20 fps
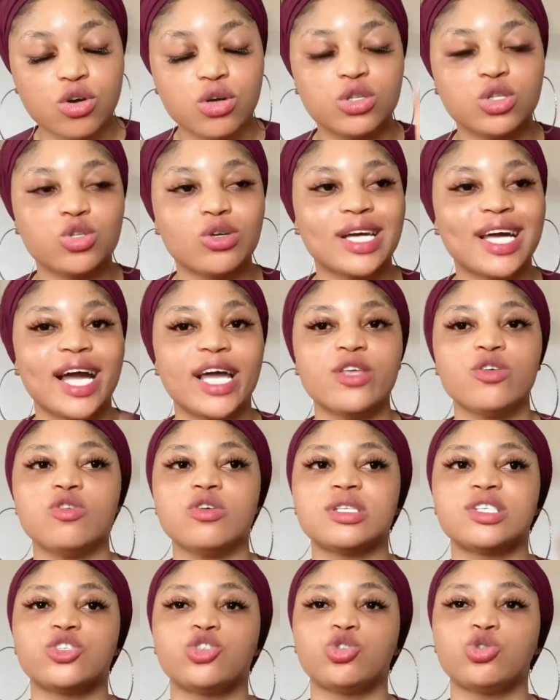You can
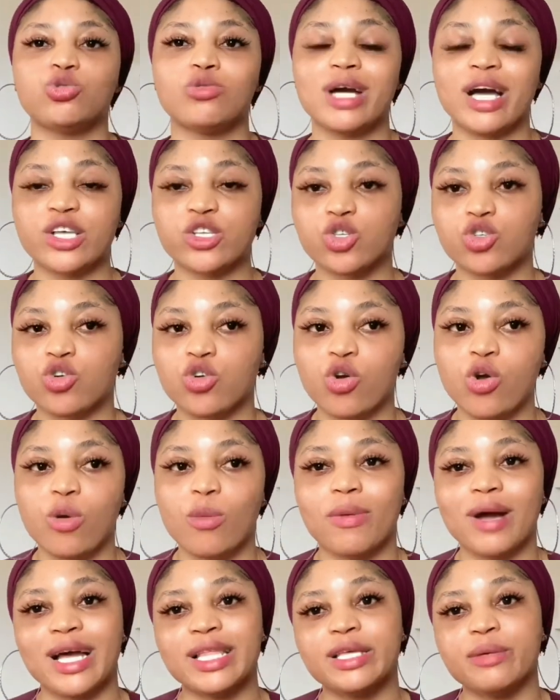use sugar
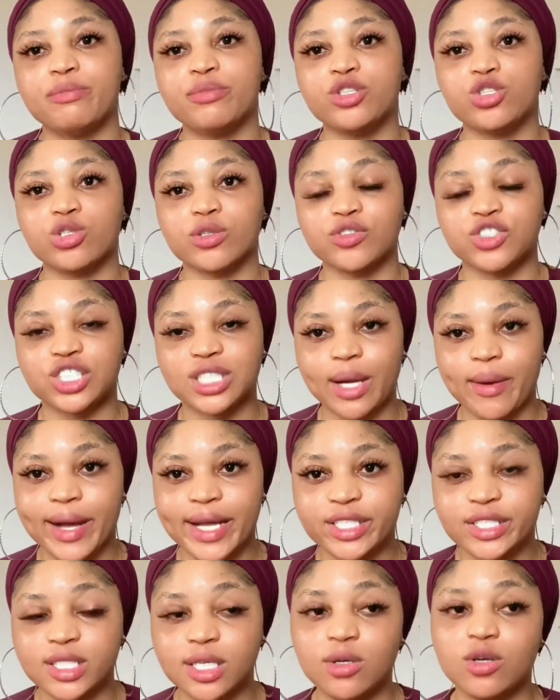scrub and a bit of
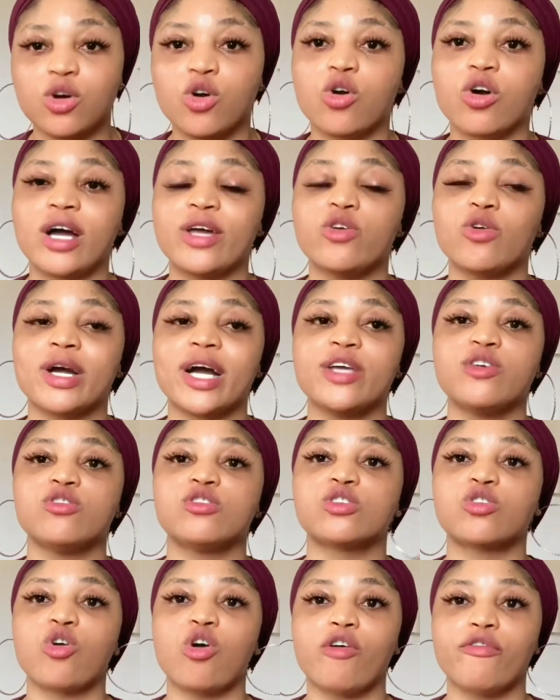shower gel, or you can
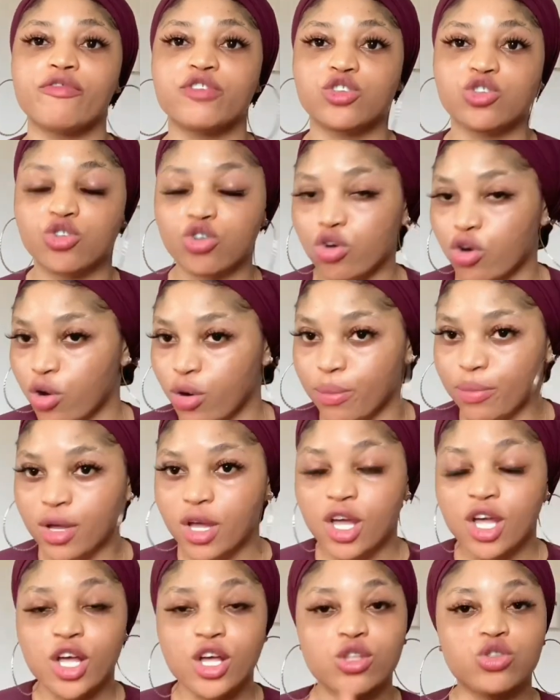use coffee scrub.
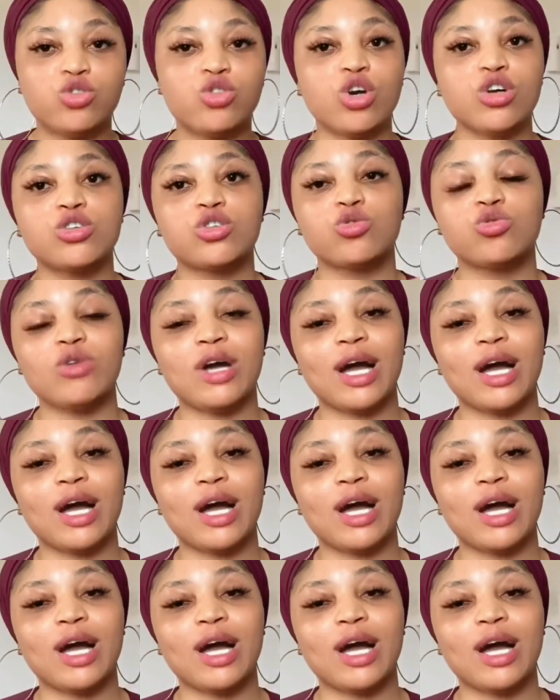Those two